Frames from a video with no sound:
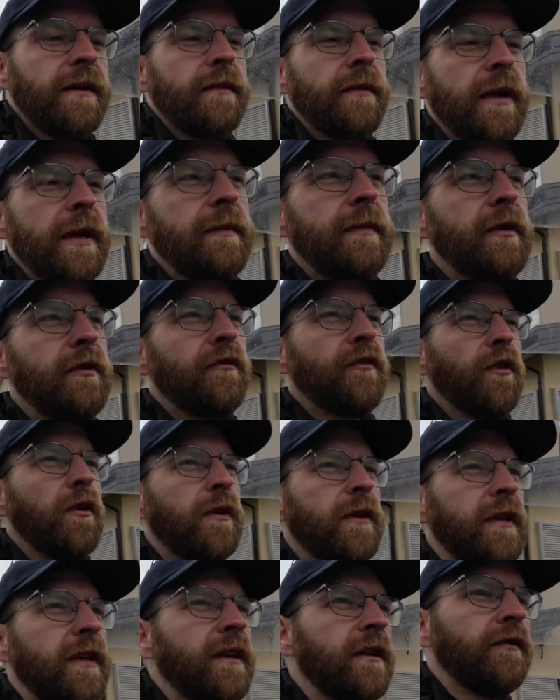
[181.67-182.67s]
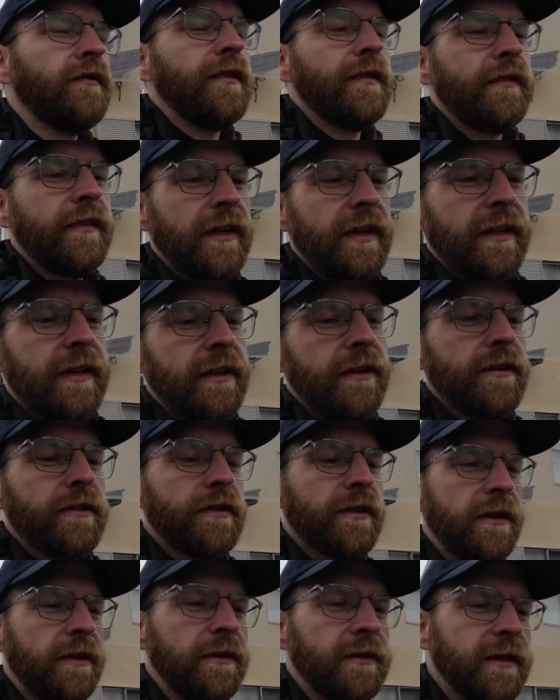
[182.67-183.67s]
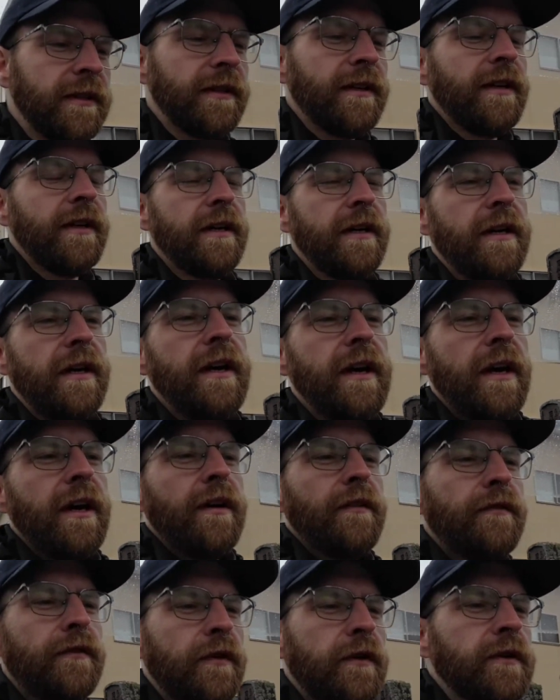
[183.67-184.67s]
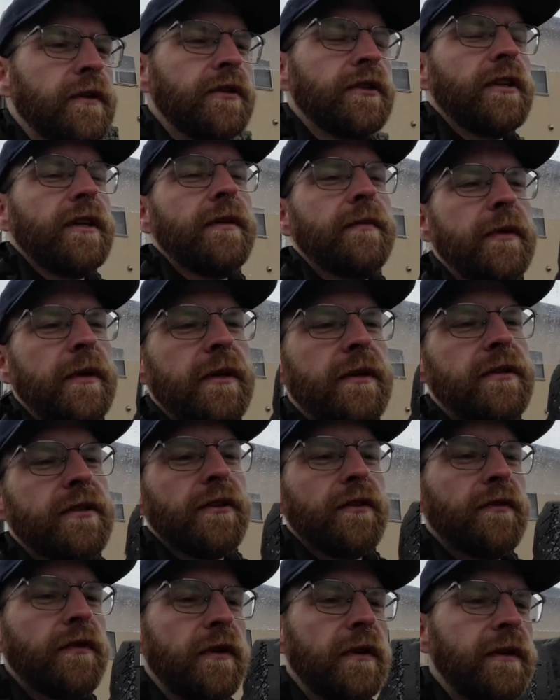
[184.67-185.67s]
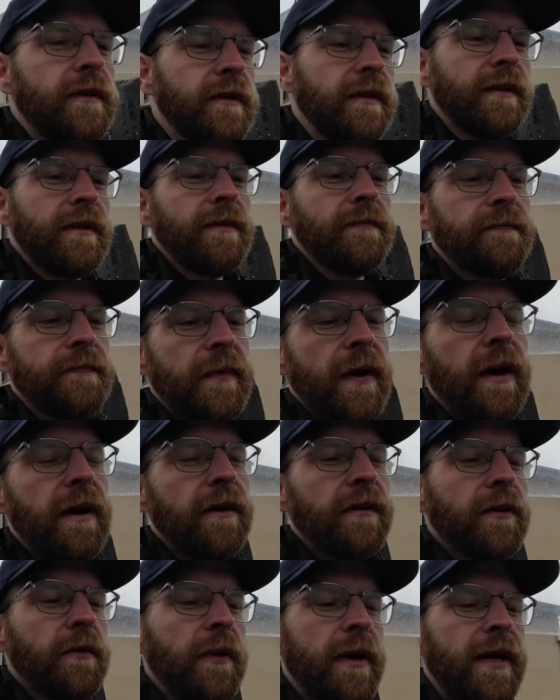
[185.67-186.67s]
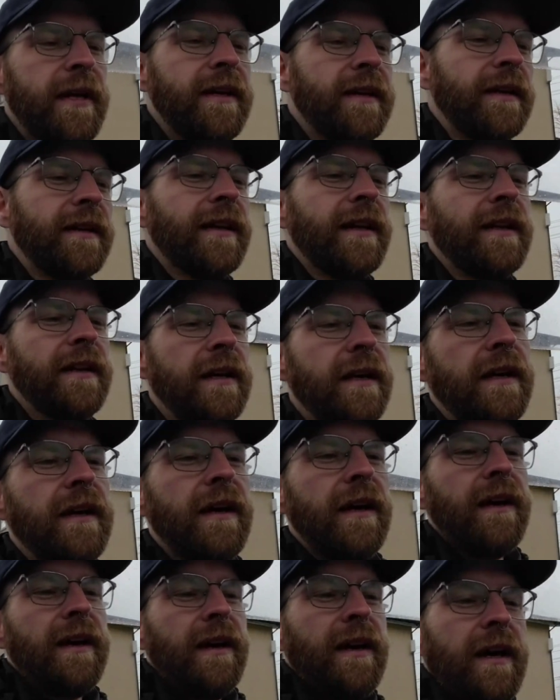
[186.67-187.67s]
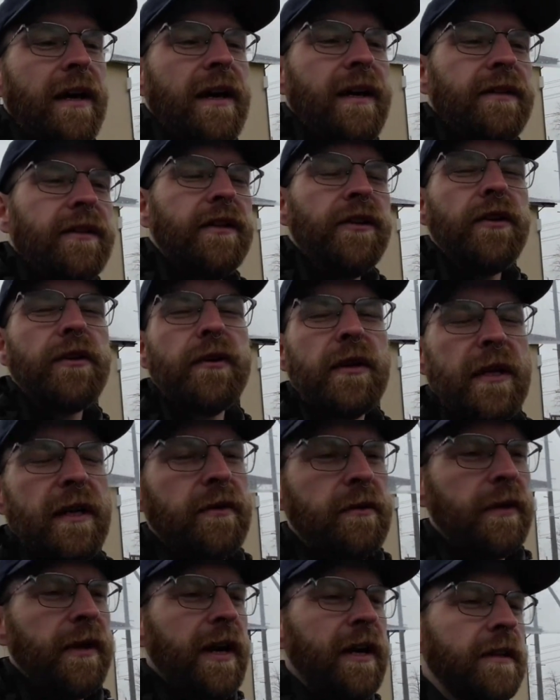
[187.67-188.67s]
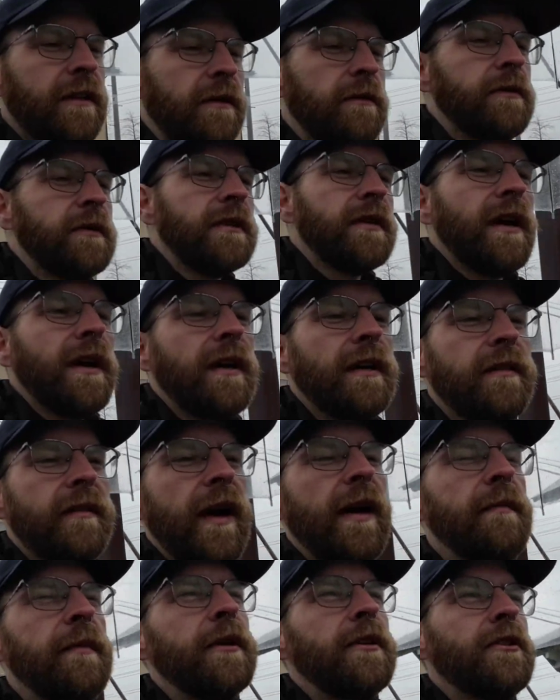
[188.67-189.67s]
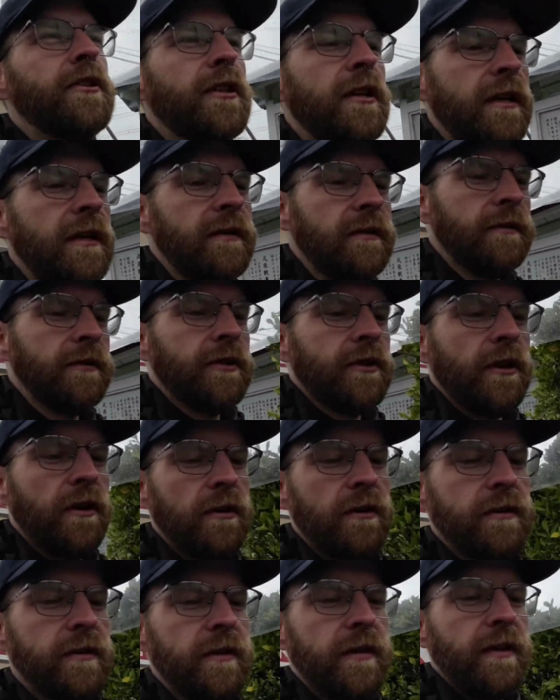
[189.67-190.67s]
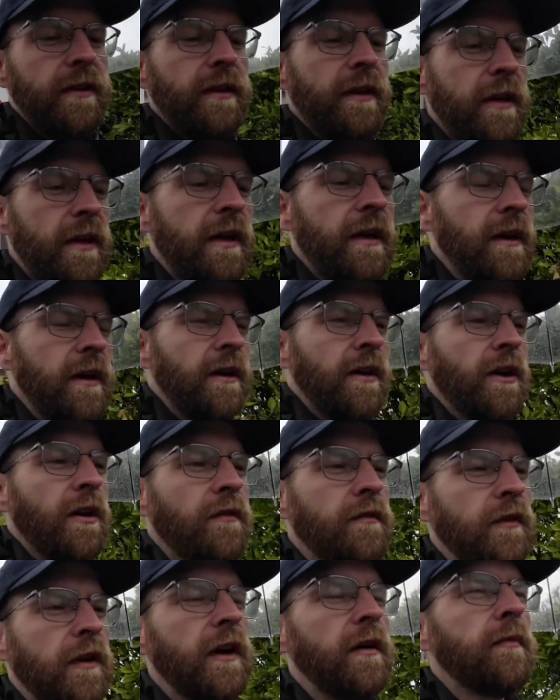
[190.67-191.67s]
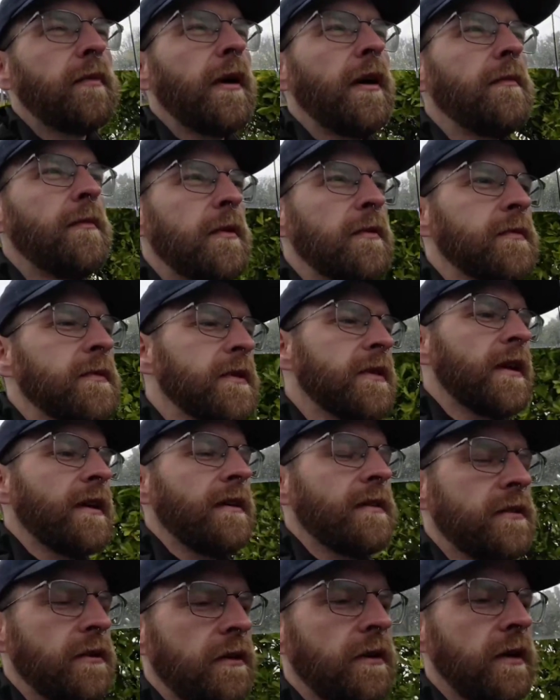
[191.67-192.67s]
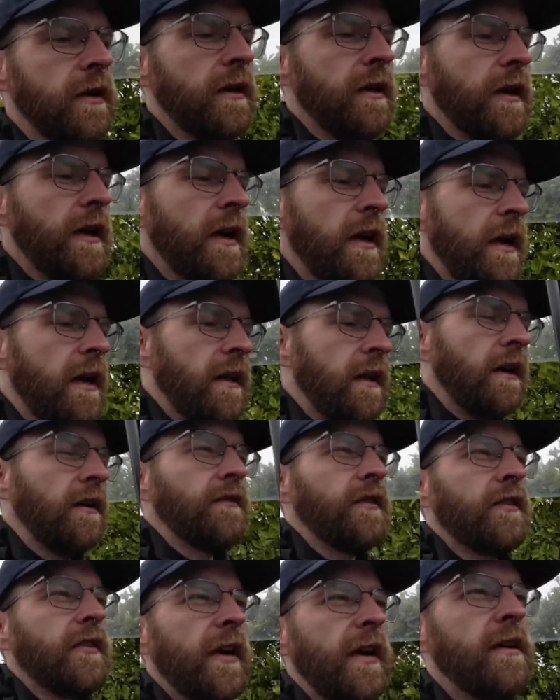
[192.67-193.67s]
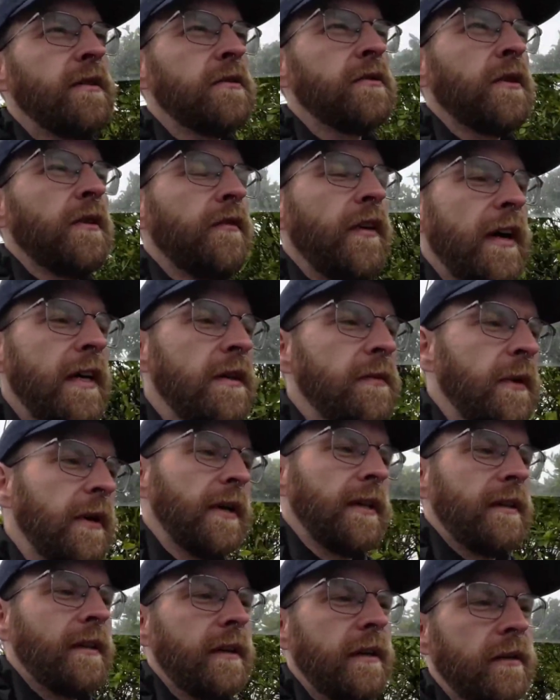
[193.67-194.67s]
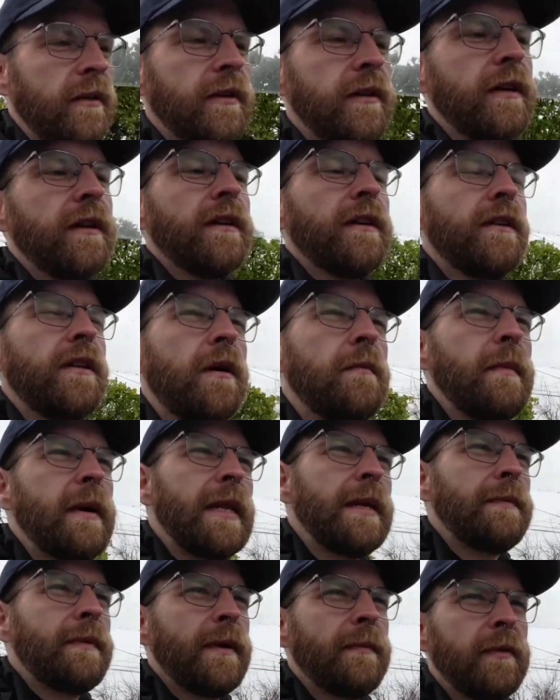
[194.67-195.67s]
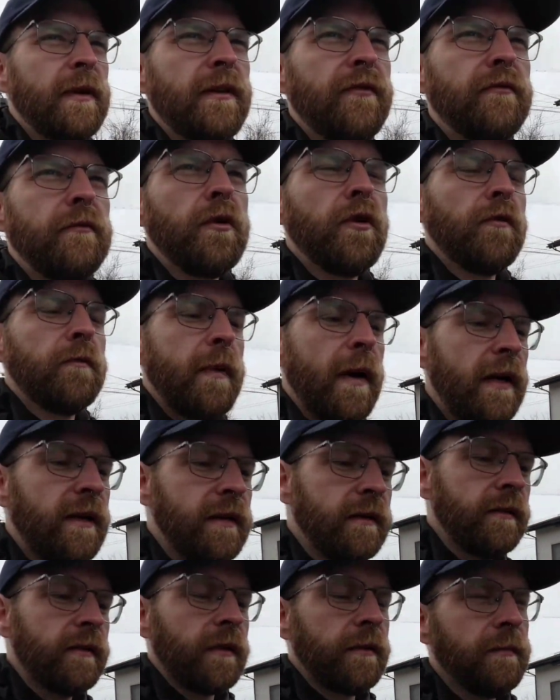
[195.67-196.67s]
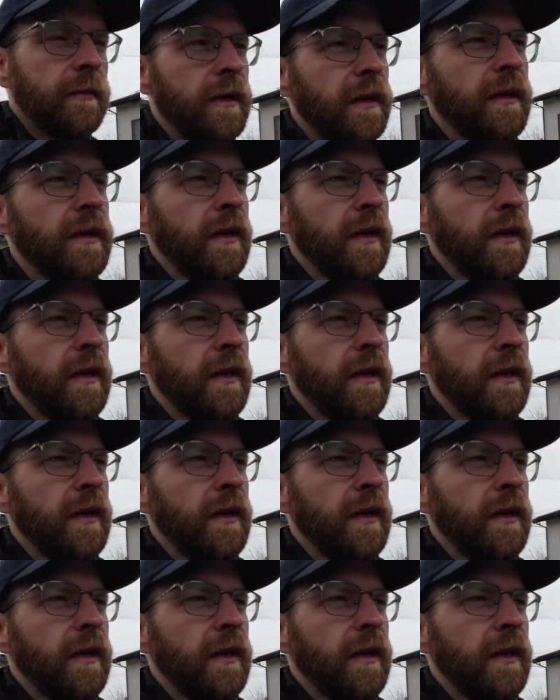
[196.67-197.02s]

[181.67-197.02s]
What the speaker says: when about 14 or 15 years ago the Fukushima suffered the earthquake, and then the nuclear reactor was damaged, which caused an awful lot of problems. So a lot of the towns were evacuated there. Not many people have moved back into them.